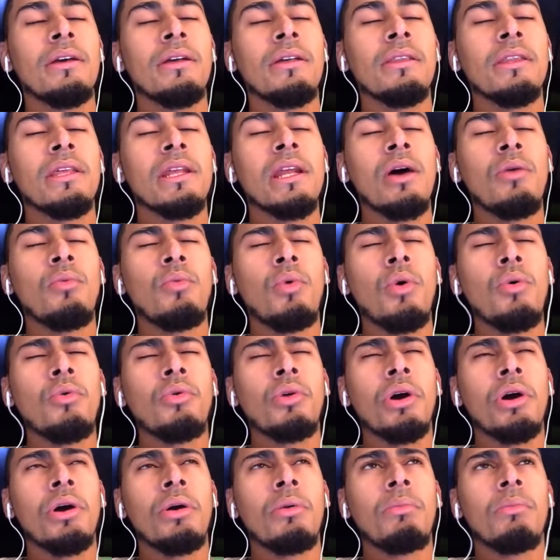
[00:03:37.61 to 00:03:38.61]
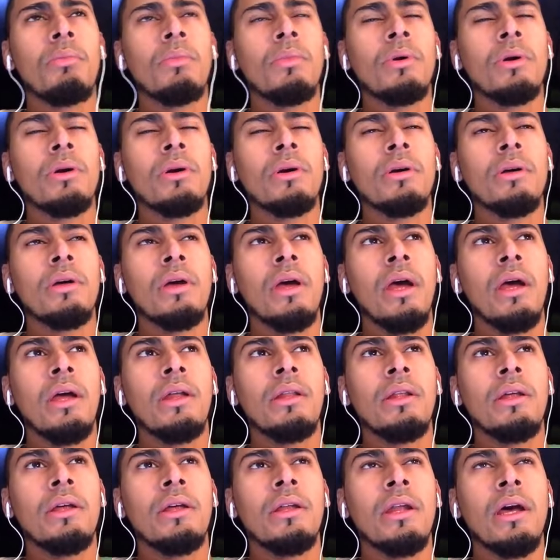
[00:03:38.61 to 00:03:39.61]
Then I woke up,
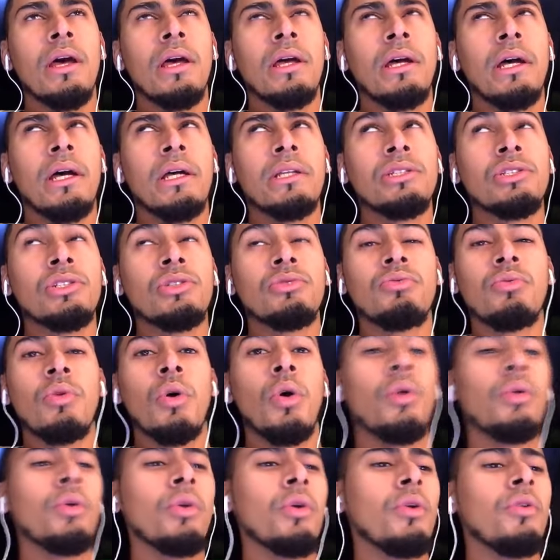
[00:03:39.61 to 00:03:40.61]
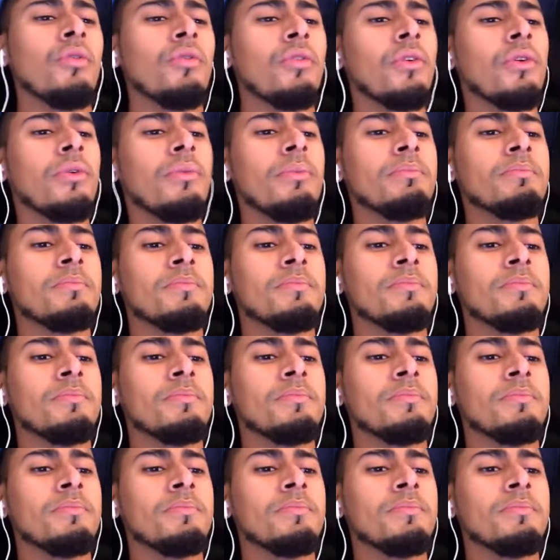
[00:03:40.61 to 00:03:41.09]
and then I just rolled over,